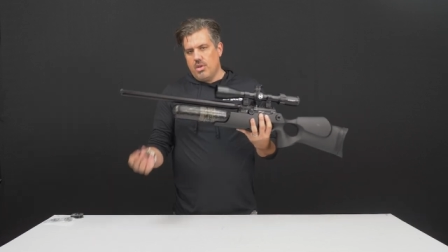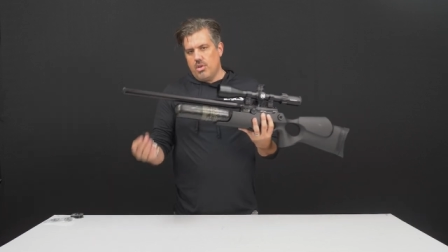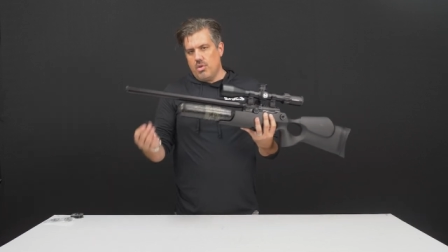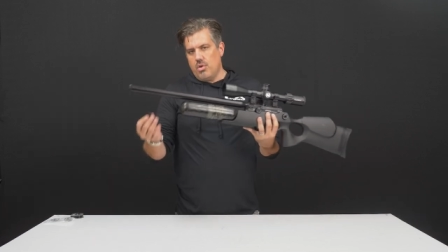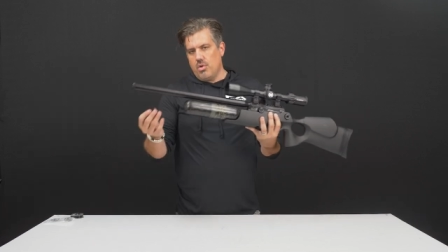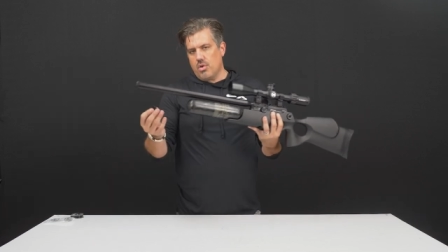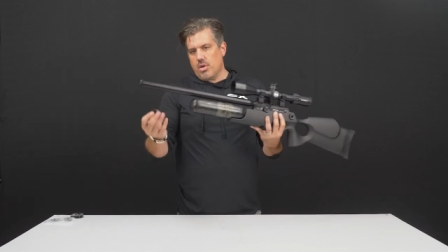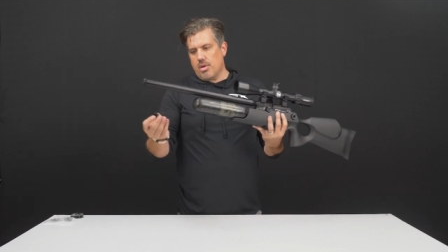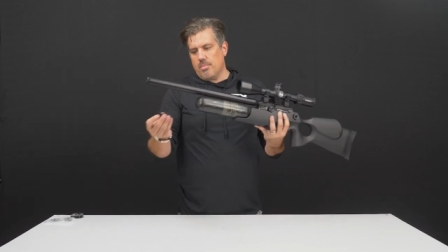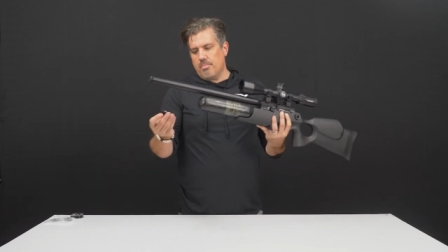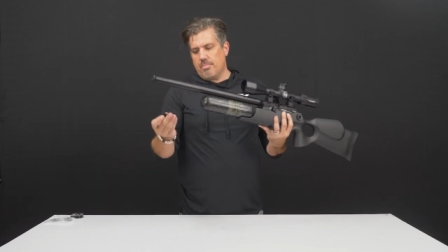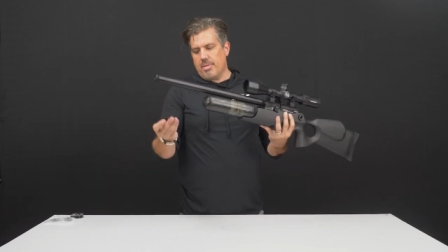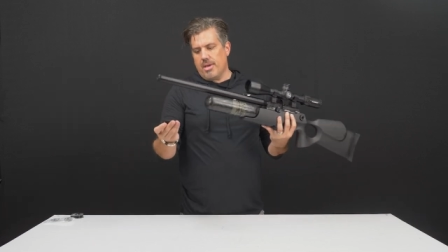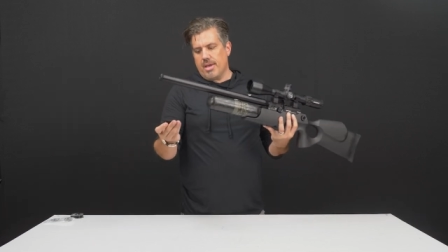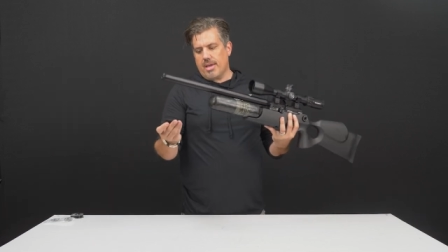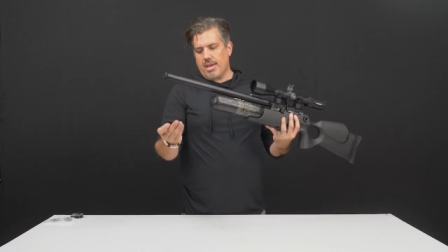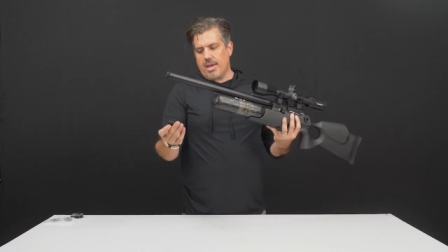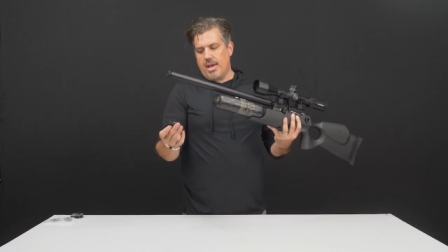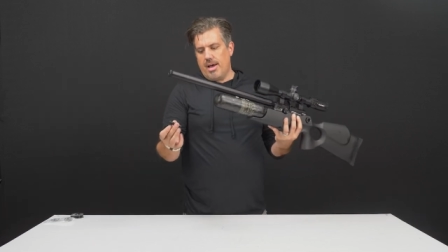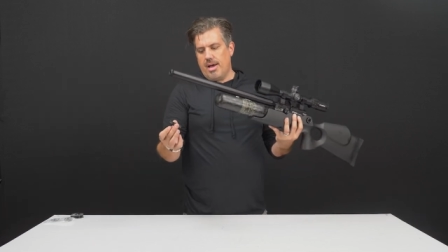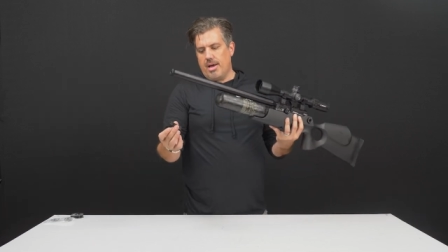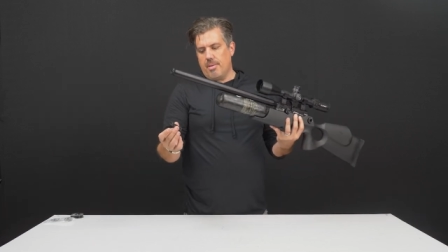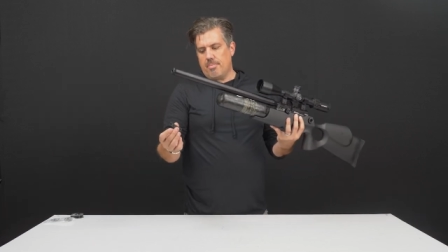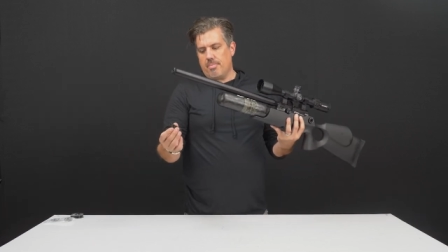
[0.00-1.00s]
you can
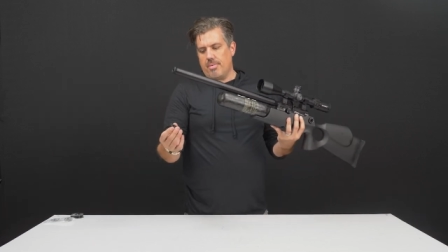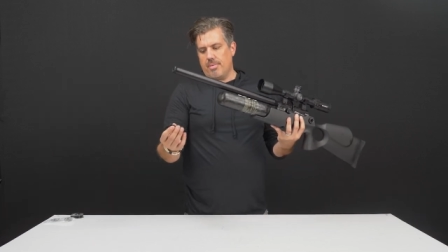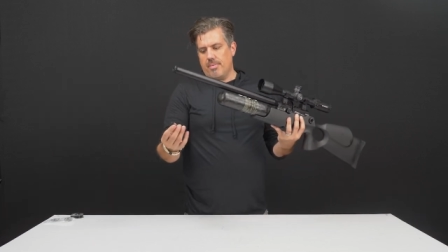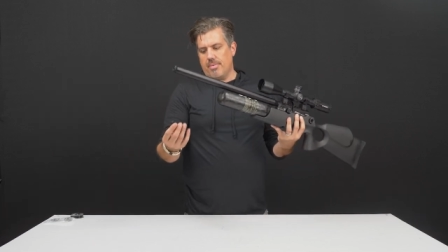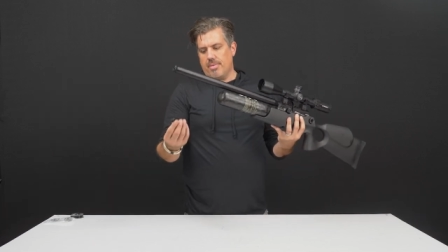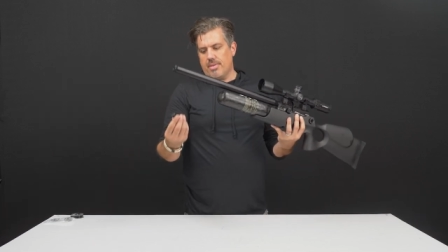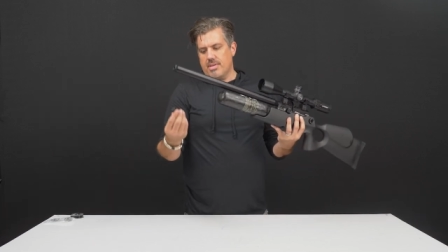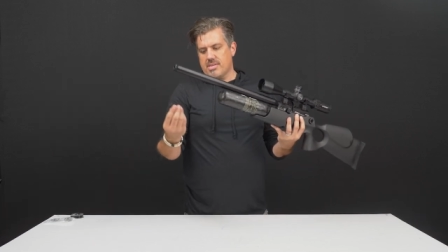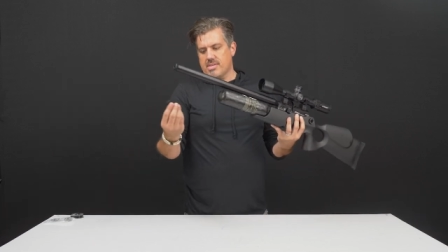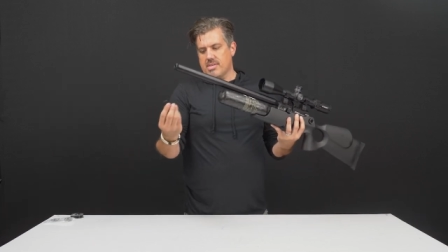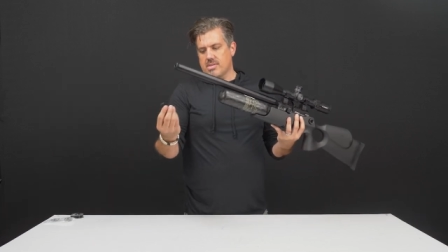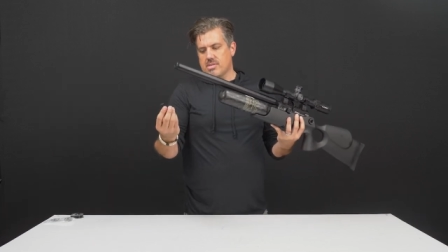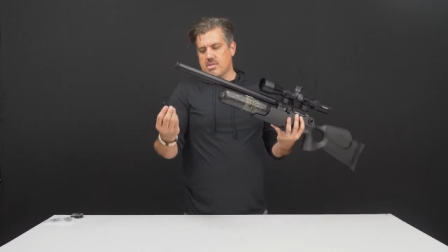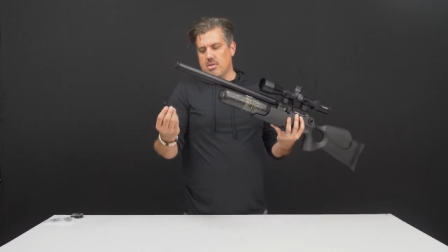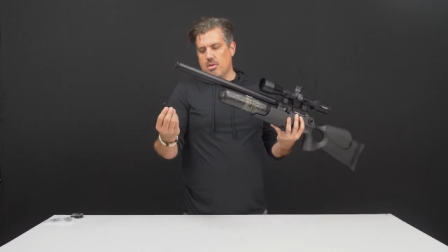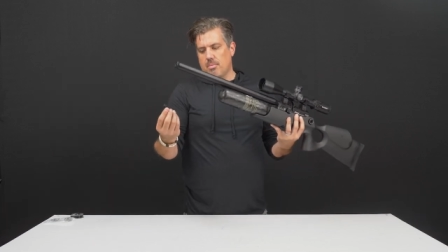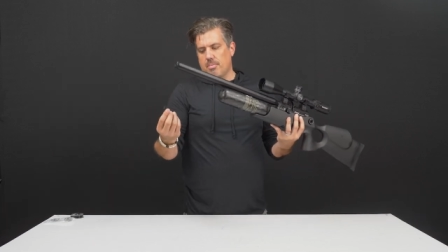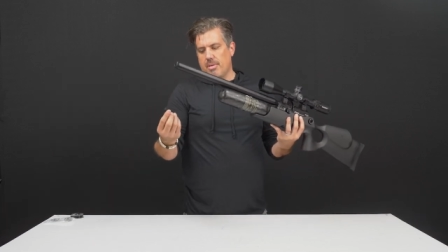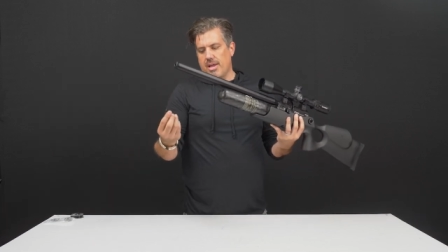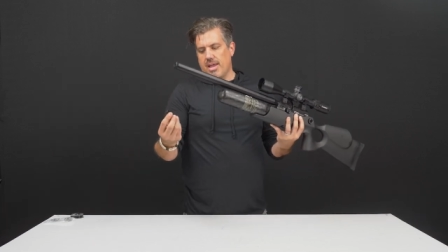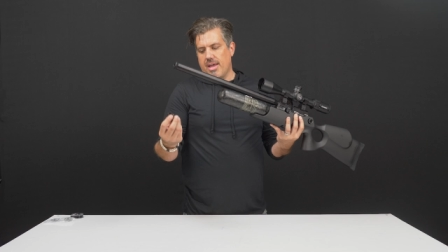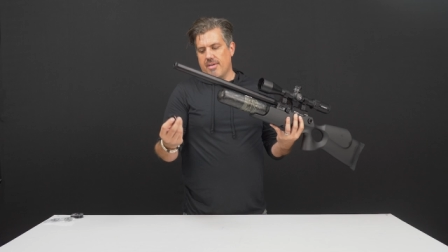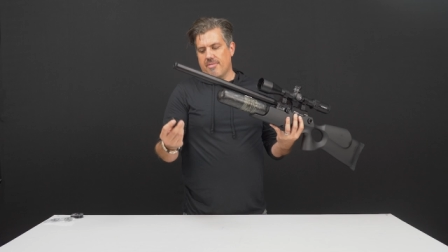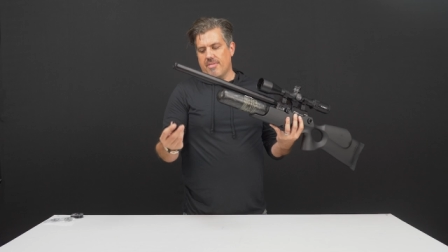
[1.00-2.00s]
pick up, this is
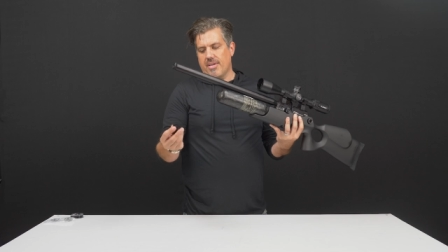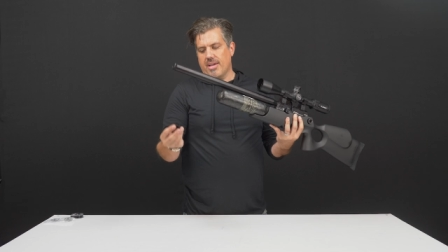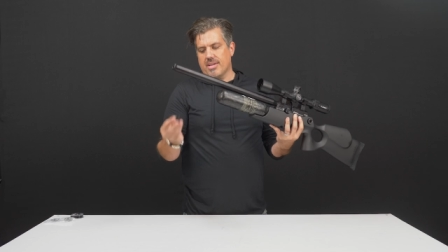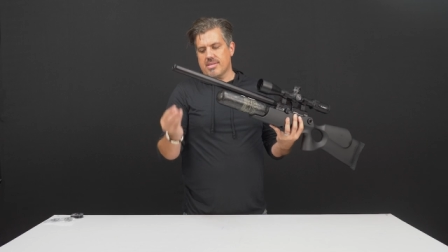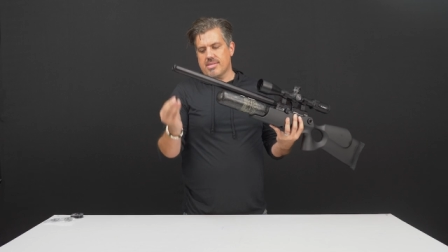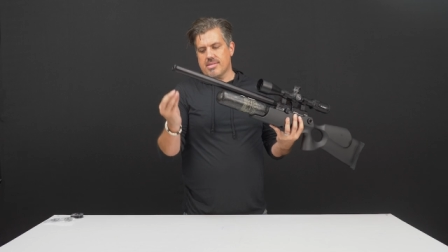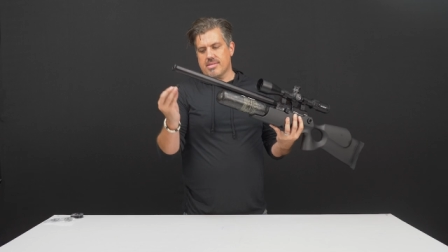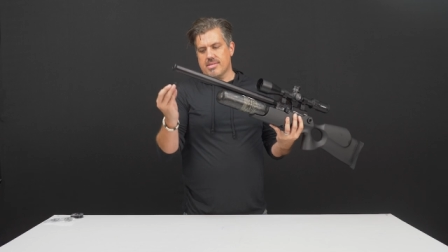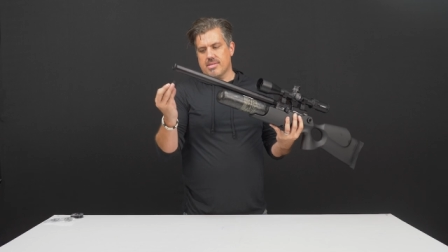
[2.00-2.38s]
sold by FX,